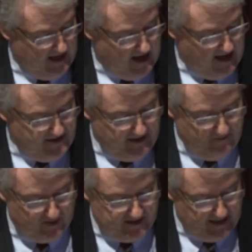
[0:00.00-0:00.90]
I think
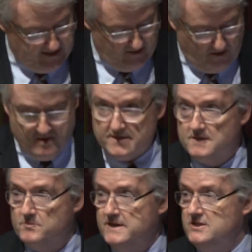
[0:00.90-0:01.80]
in particular, I wanted
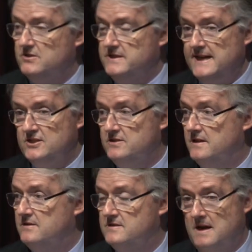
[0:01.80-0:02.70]
to bring to your attention
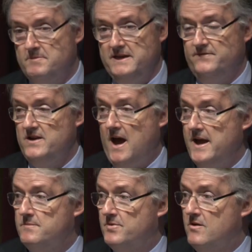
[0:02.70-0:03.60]
that there's, I believe,
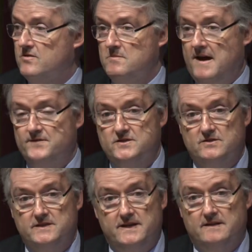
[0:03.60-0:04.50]
nine program
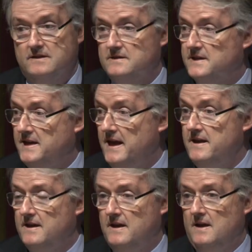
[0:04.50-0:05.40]
officers here today.